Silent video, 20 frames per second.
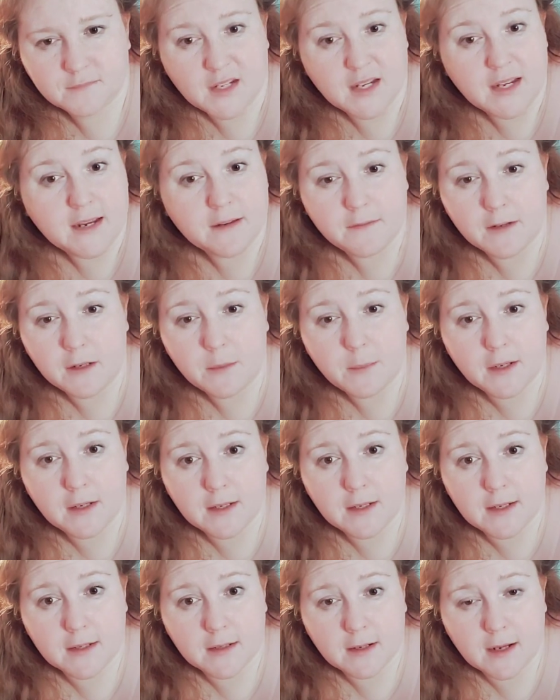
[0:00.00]
anybody
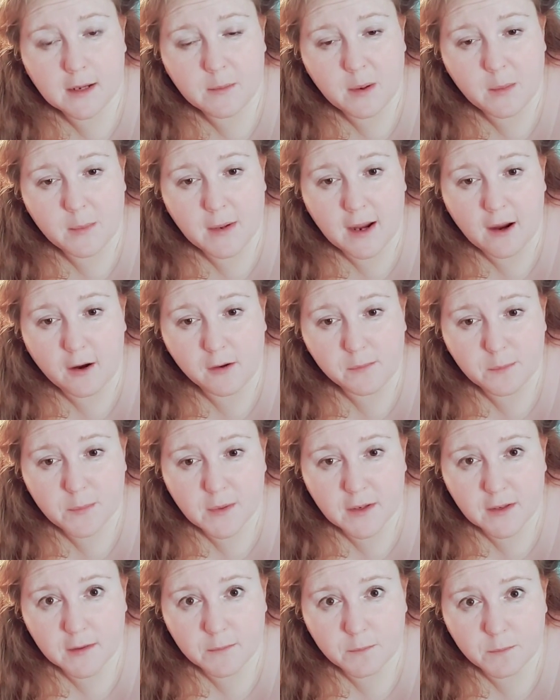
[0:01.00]
can come up, help put
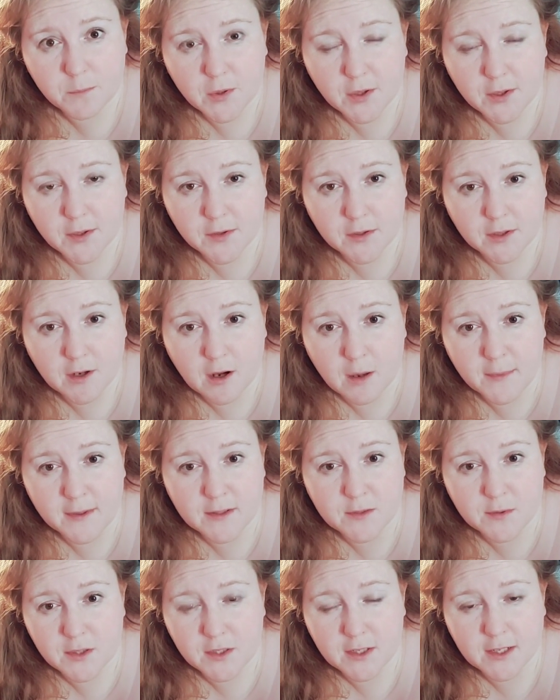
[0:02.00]
in the comments
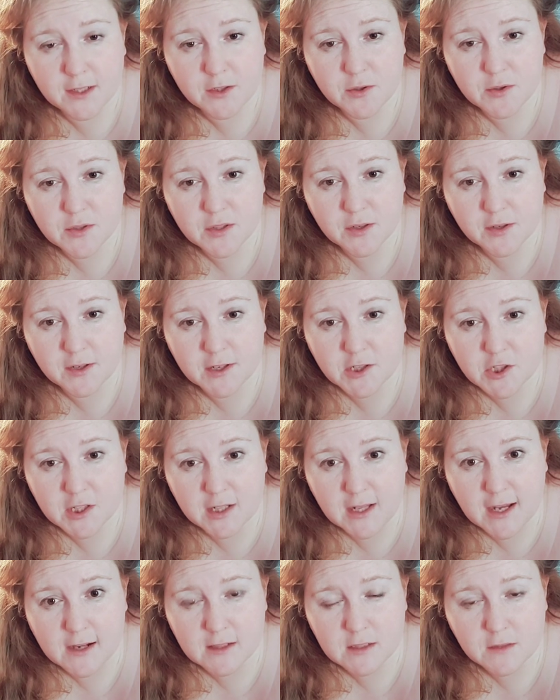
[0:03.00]
what you can use the crushed
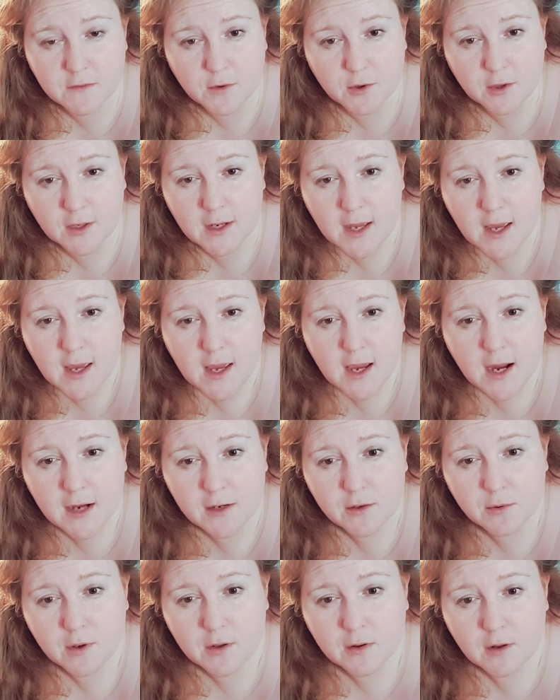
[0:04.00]
glass for. I
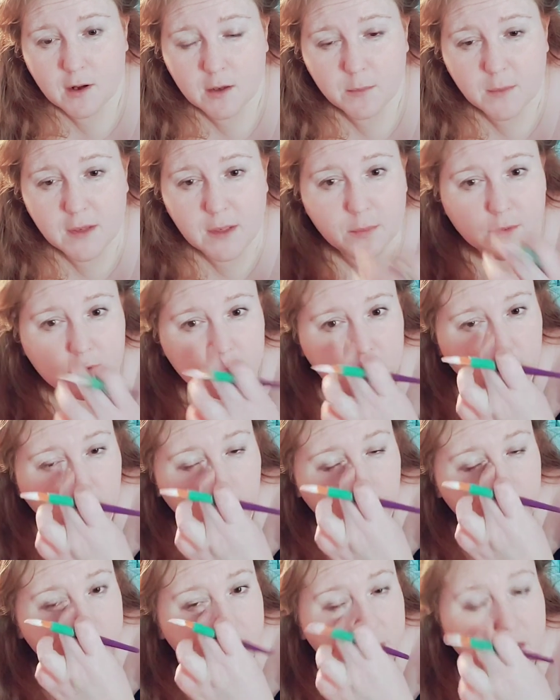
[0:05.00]
know a lot of people.
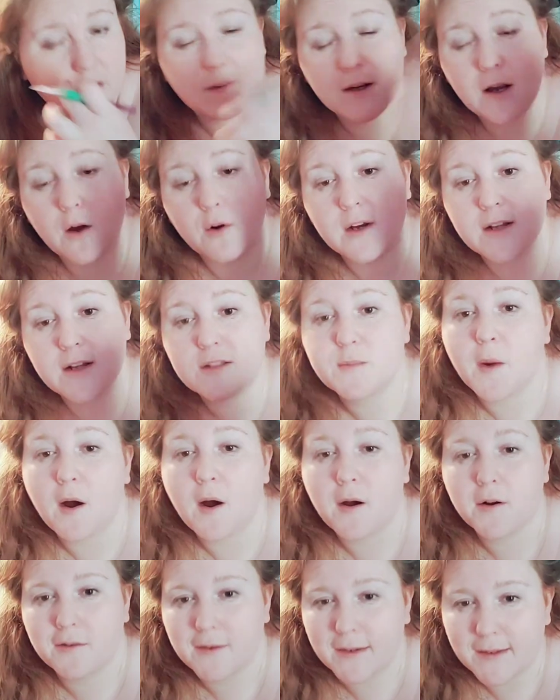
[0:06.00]
Oh, there we go. It's
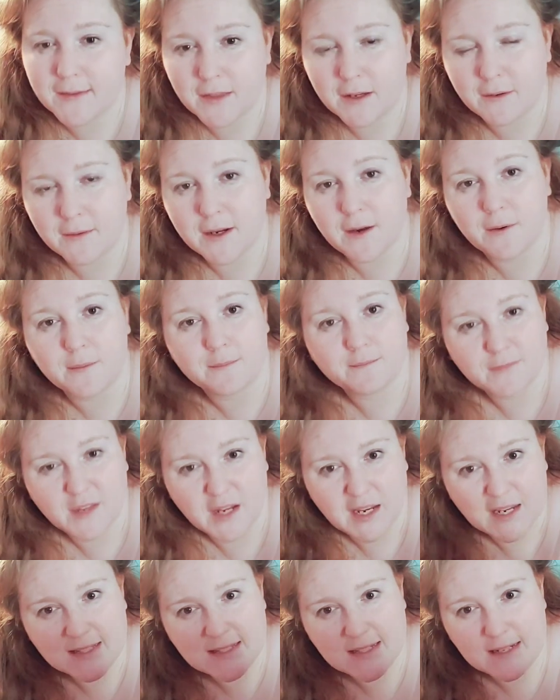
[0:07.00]
pottery. There we go.
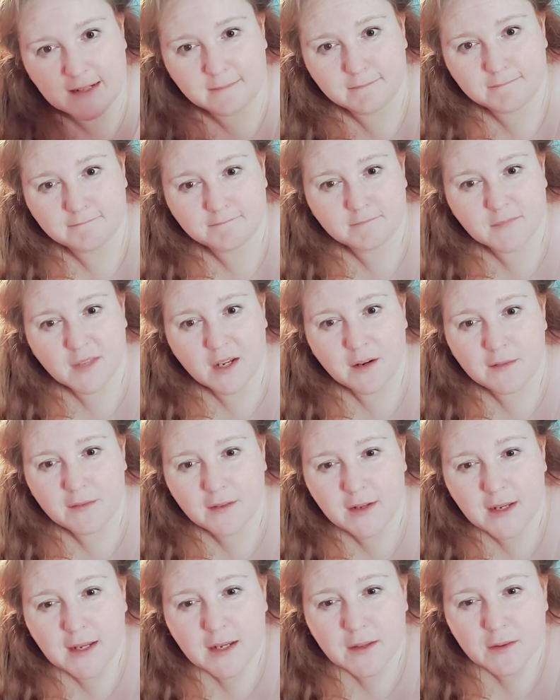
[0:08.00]
See?
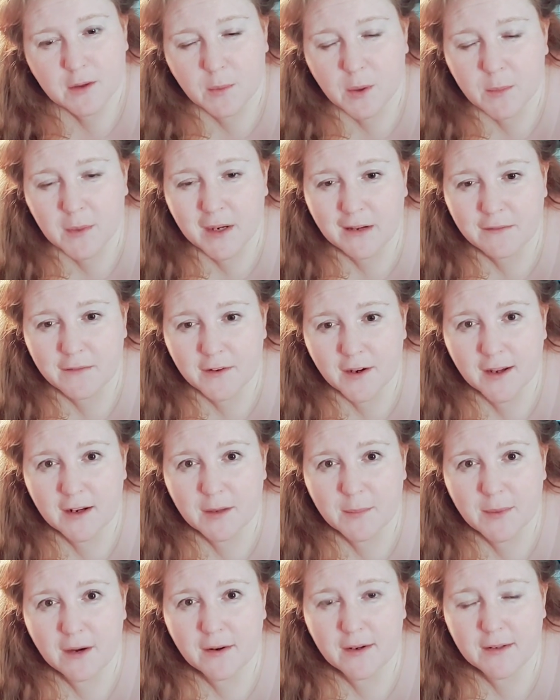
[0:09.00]
The moment I forget
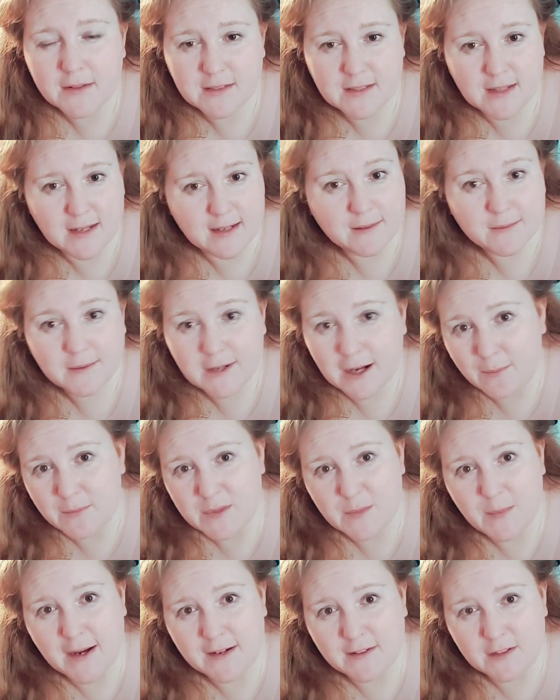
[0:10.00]
about it, it comes
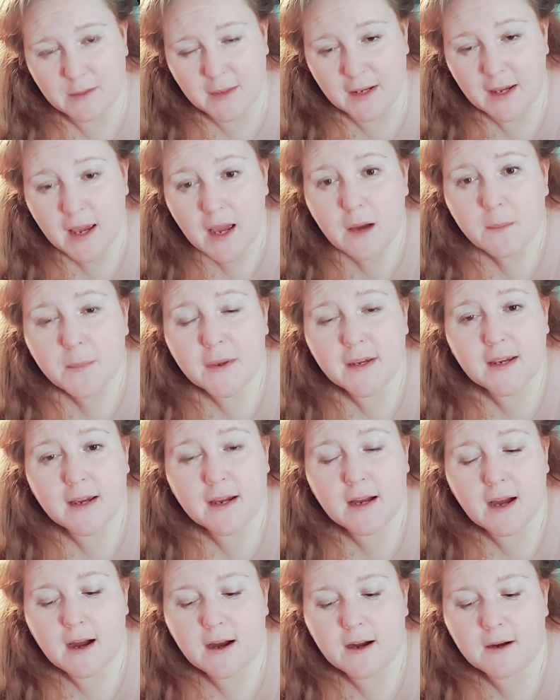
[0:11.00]
back to me. But yeah,
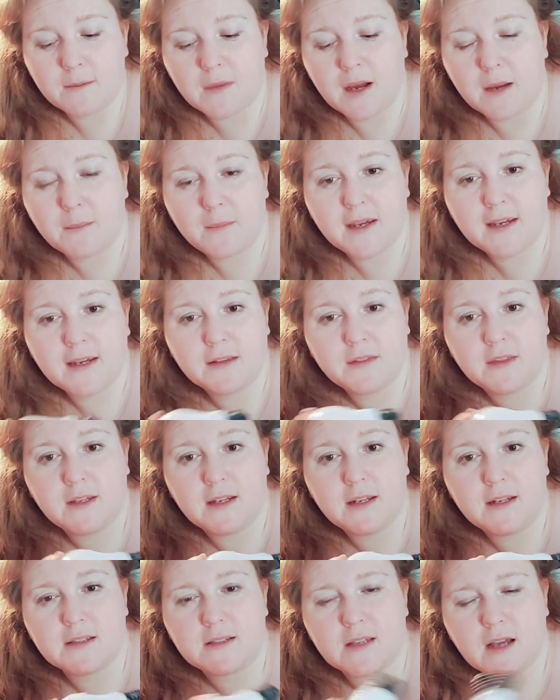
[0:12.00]
I'm making
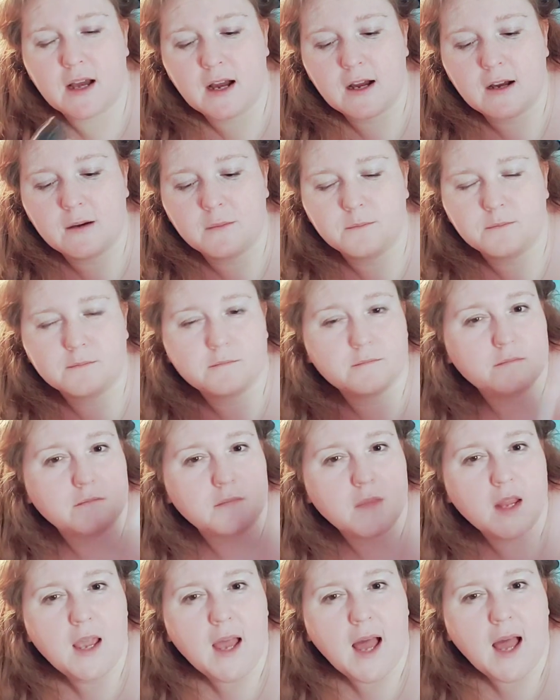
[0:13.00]
these.
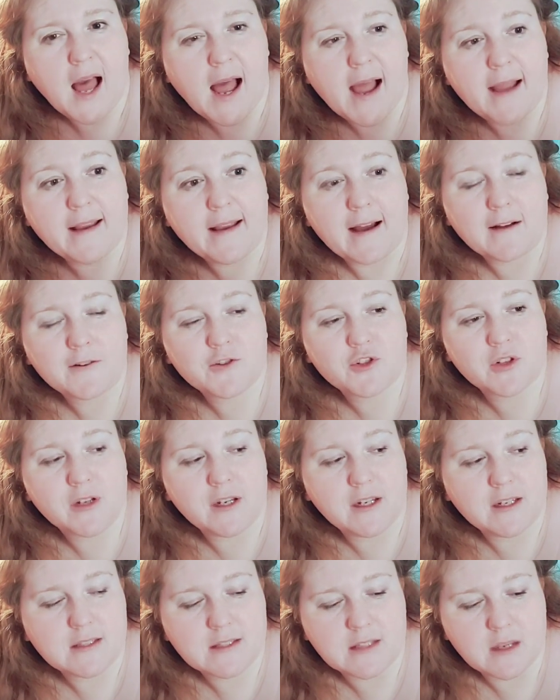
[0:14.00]
I
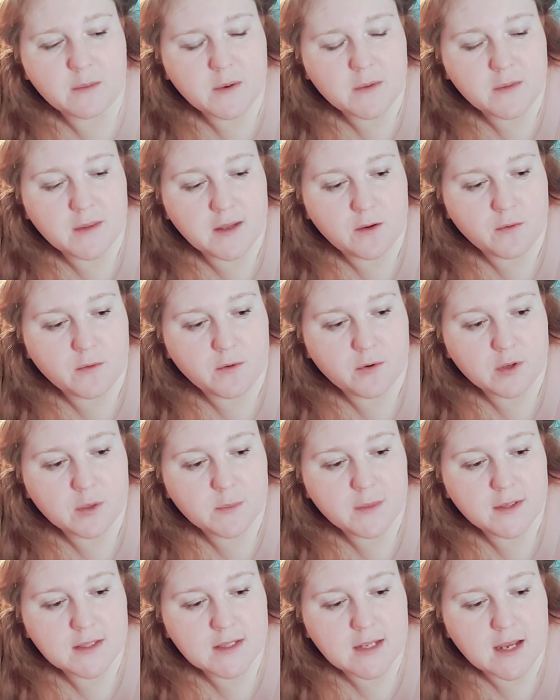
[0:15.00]
actually, some of the
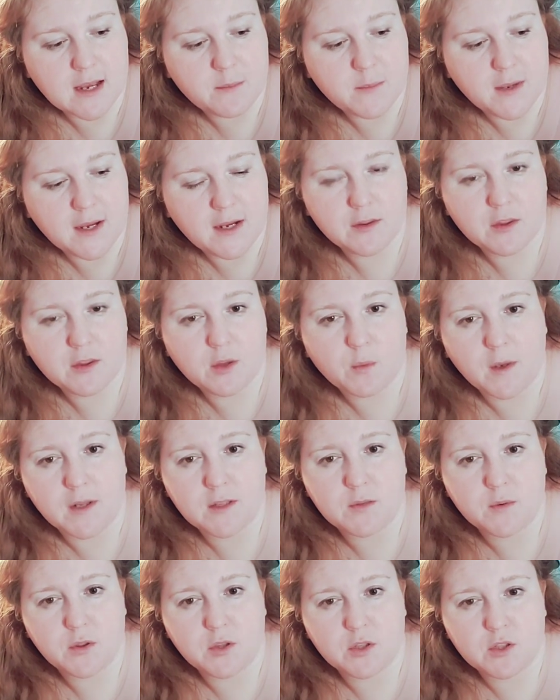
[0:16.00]
ornaments, I made the ones
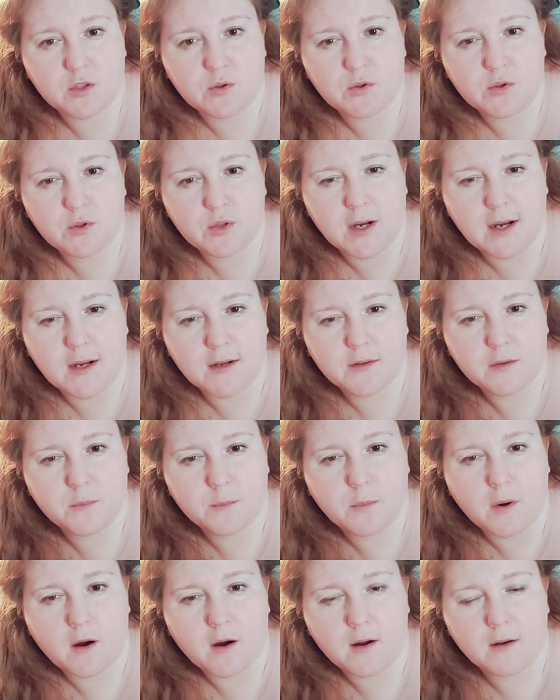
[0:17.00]
with
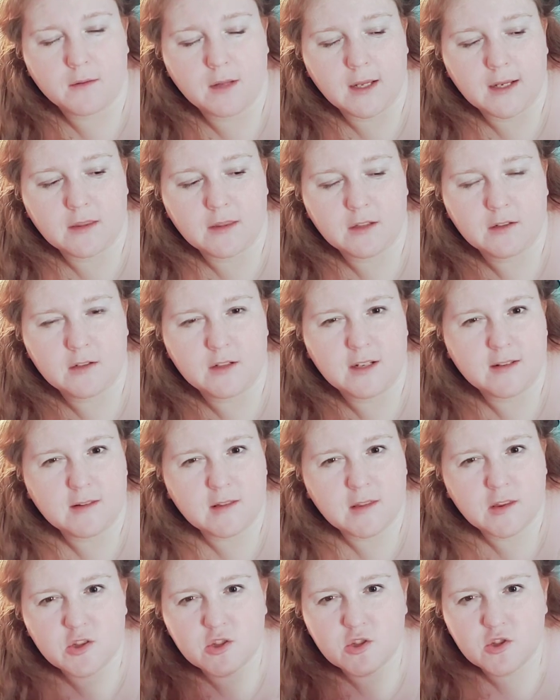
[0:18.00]
like the
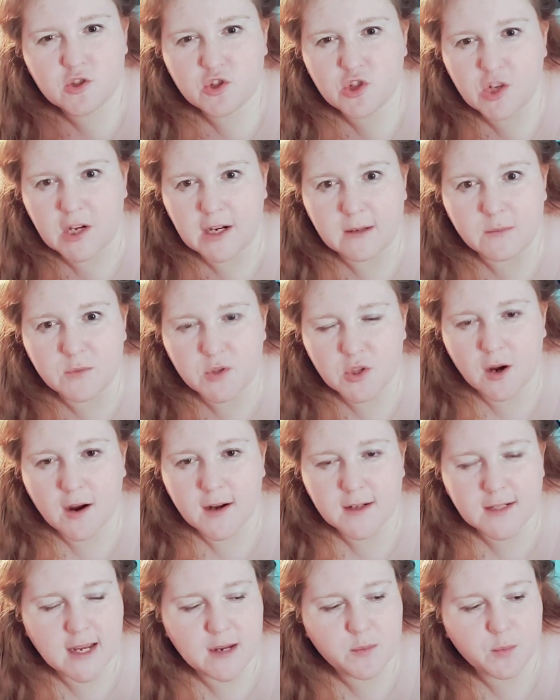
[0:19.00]
jam jaw
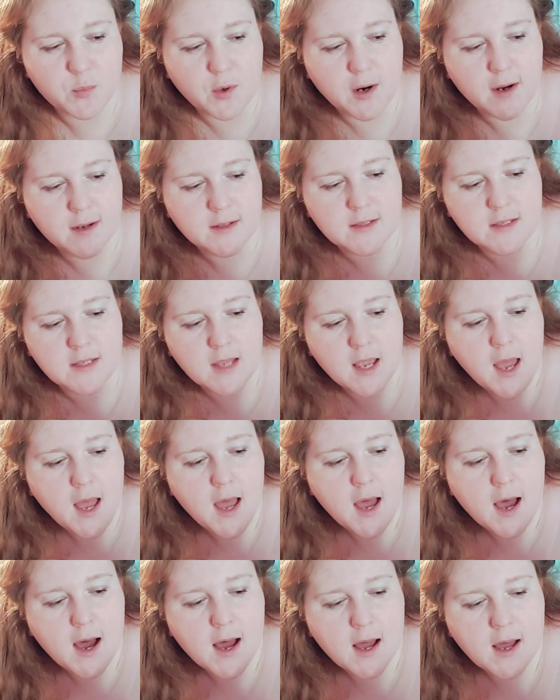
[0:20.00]
type ones.
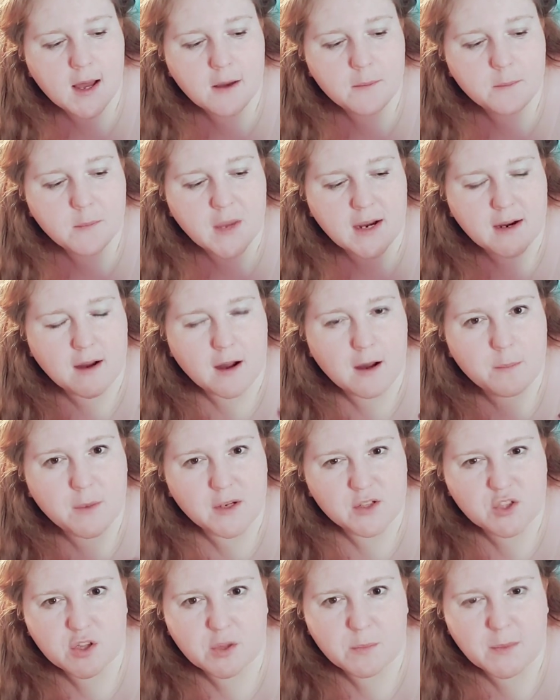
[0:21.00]
I got a
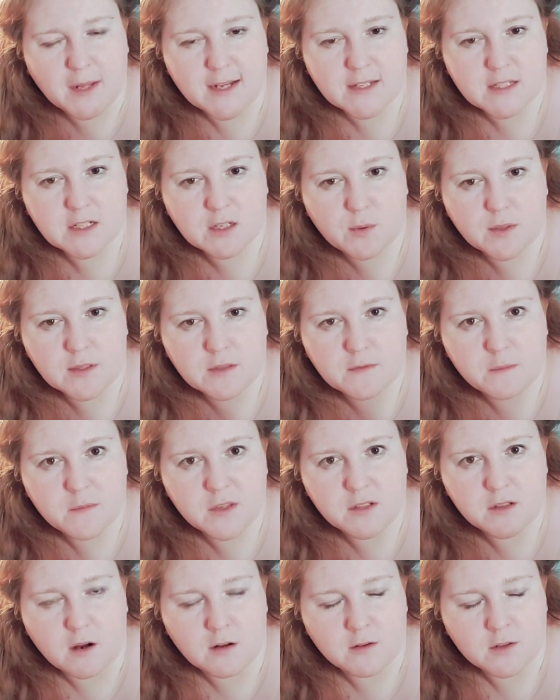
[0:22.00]
bunch of the plastic ones from the
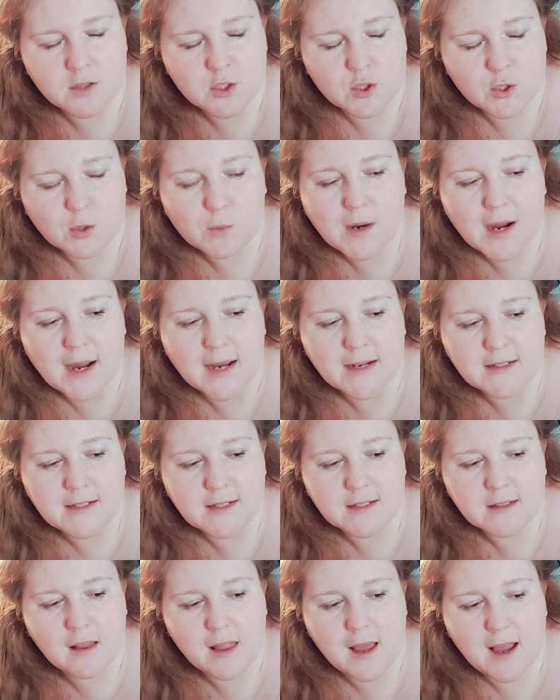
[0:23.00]
dollar store. What I
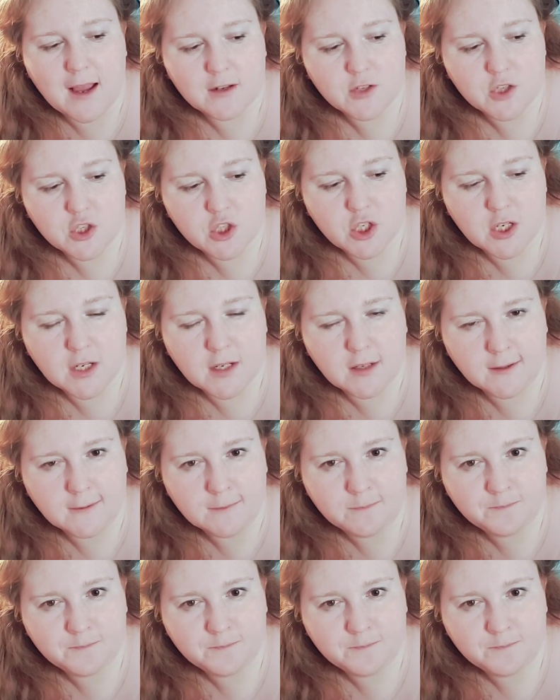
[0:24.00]
did last year